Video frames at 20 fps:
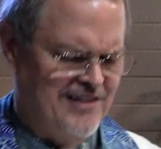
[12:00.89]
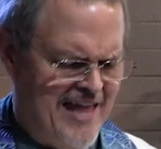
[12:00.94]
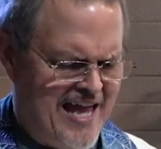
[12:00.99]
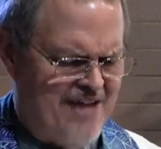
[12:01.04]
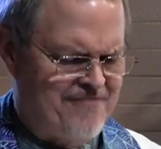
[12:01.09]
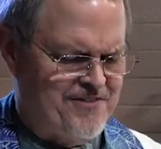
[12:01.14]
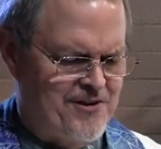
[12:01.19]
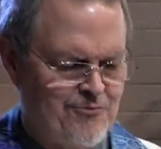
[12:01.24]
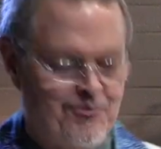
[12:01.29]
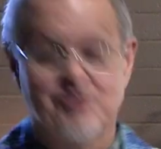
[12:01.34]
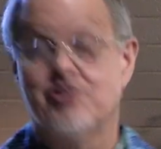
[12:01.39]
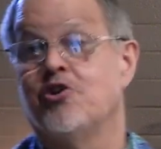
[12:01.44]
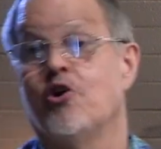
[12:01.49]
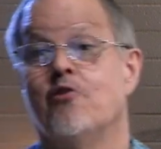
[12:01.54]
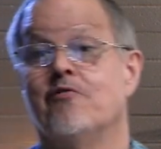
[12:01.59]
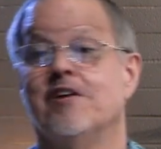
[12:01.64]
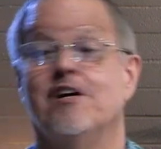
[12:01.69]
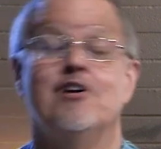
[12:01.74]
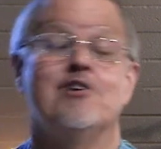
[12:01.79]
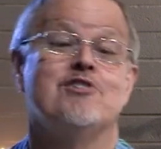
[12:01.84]
laughing when she
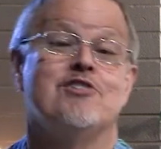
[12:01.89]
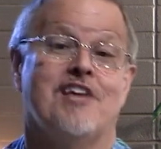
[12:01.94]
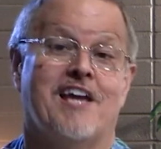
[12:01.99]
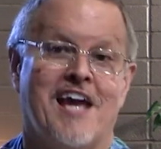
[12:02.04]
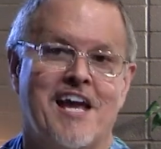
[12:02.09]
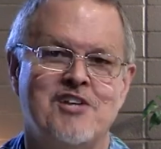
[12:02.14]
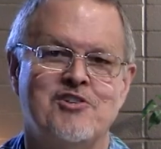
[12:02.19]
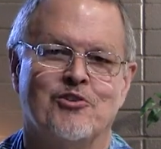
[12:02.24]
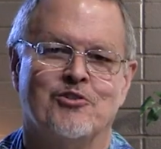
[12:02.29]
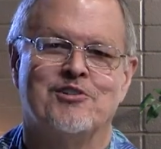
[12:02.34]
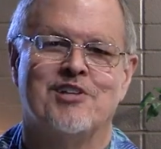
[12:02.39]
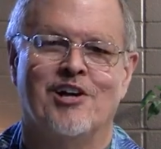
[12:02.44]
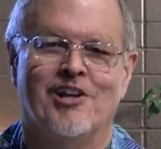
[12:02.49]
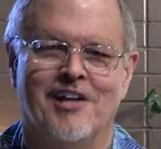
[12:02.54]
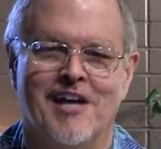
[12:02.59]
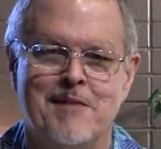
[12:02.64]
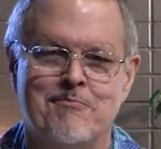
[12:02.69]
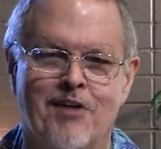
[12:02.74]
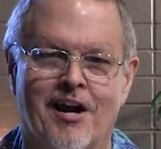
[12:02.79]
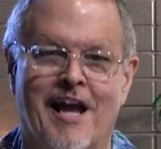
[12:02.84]
overhears the angel tell
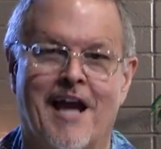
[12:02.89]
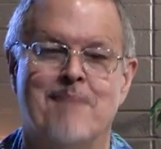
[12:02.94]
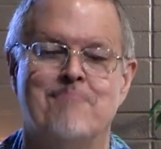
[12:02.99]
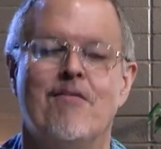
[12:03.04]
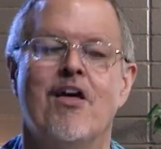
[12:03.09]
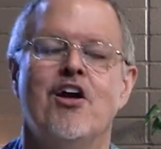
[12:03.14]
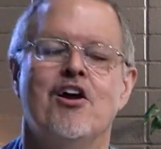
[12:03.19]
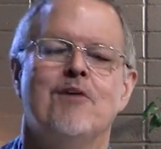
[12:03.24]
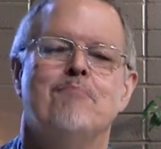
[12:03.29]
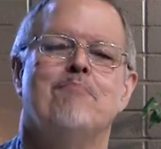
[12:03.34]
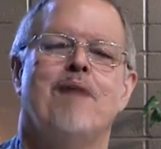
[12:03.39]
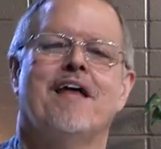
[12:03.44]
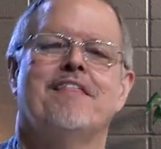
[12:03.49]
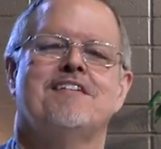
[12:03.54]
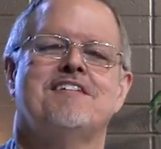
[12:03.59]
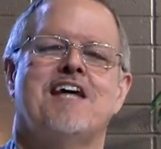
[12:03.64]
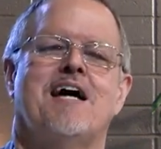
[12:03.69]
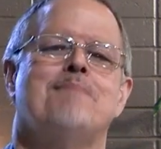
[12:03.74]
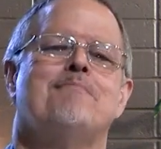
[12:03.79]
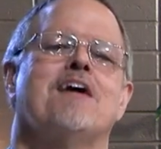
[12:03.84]
Abraham, by the
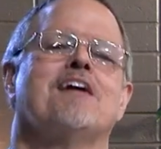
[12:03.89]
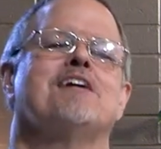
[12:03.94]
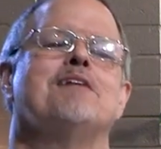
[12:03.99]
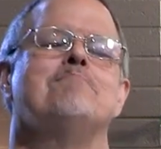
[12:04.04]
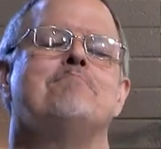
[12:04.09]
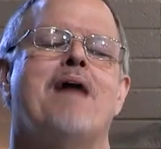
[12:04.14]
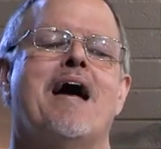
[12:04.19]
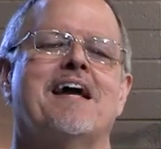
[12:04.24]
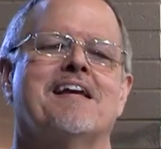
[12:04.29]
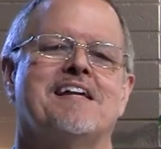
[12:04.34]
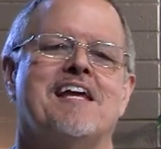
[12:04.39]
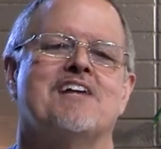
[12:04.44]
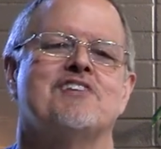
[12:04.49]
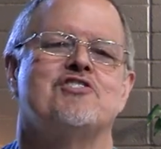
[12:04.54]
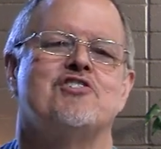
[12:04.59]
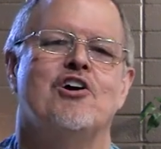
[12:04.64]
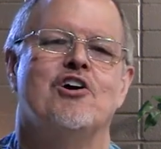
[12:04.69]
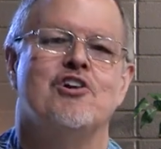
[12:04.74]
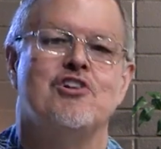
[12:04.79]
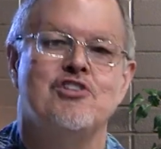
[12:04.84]
time I come back
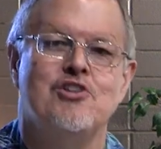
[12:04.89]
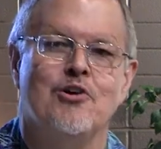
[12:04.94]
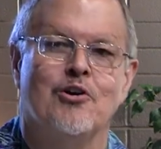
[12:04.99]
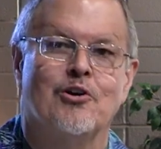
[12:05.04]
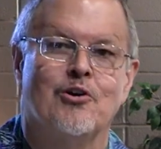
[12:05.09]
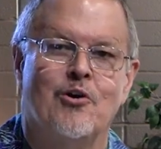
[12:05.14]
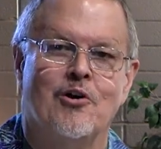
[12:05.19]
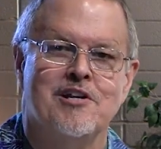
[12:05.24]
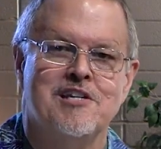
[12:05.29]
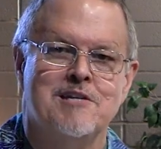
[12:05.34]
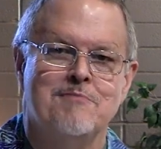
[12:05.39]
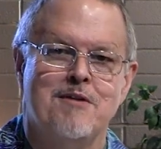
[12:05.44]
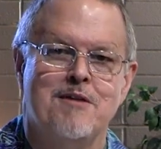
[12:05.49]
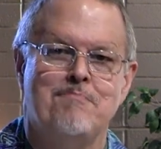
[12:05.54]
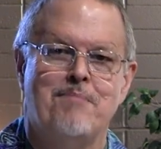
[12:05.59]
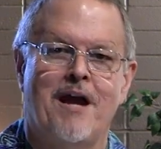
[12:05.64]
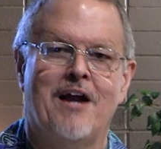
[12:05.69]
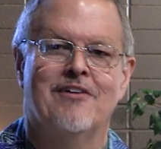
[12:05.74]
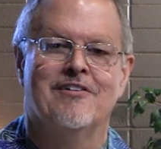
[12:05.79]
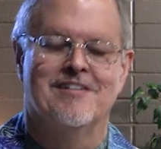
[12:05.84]
next year, you're going to be
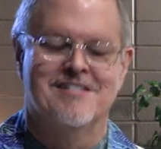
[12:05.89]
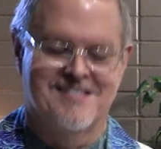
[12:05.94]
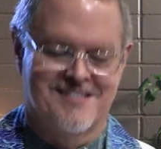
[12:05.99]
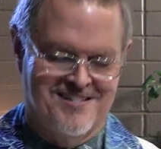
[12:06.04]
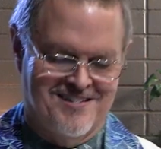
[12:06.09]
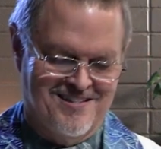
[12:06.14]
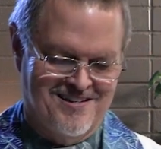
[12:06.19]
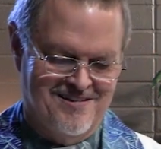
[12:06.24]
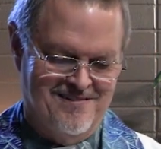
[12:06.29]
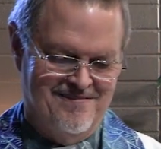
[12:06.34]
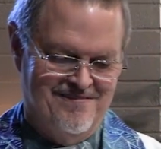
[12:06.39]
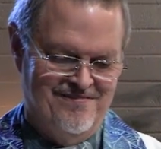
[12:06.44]
parents.